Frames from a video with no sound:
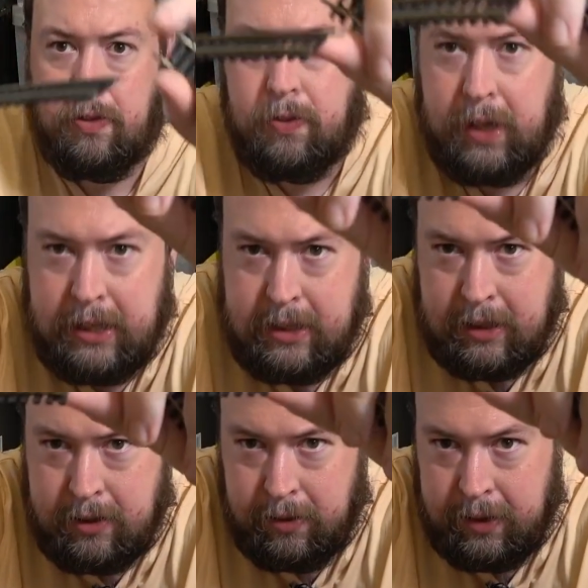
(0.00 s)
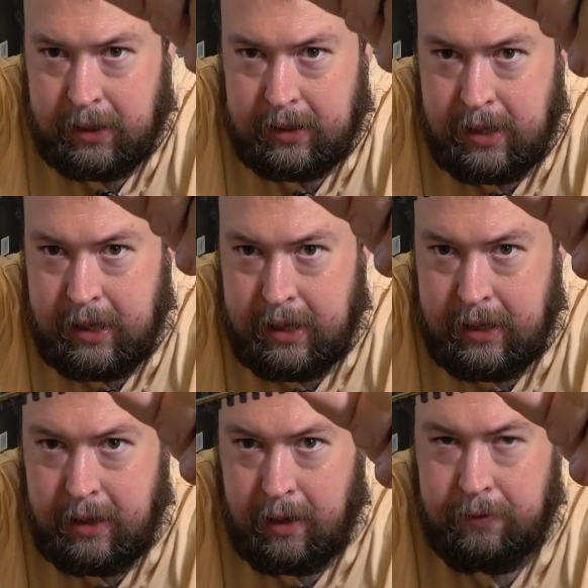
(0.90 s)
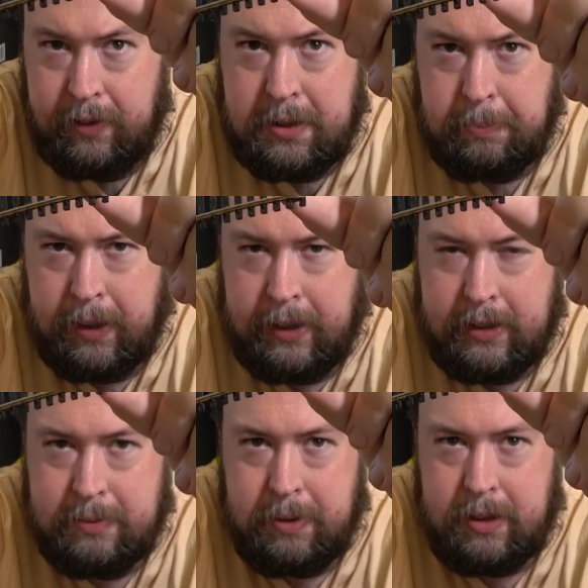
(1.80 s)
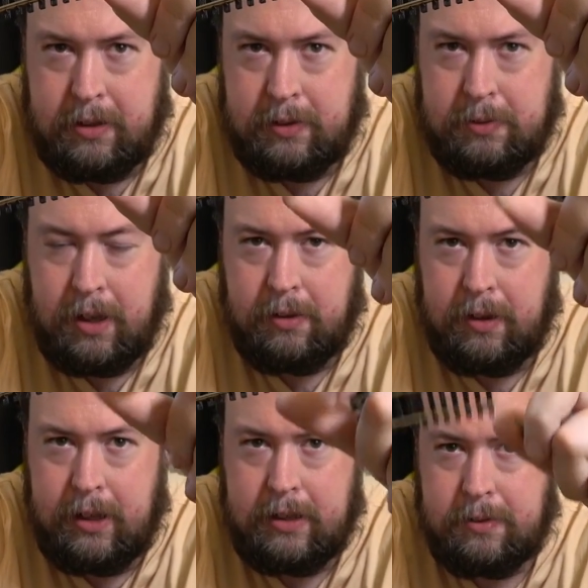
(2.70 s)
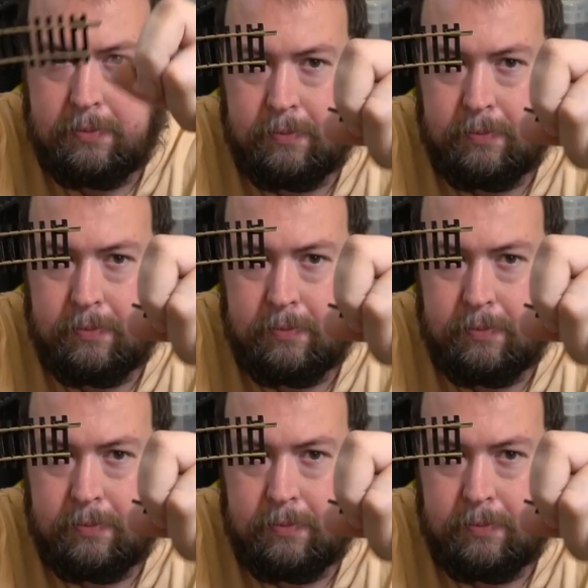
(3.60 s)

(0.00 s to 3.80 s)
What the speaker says: These little things here are fish plates, but you all know that.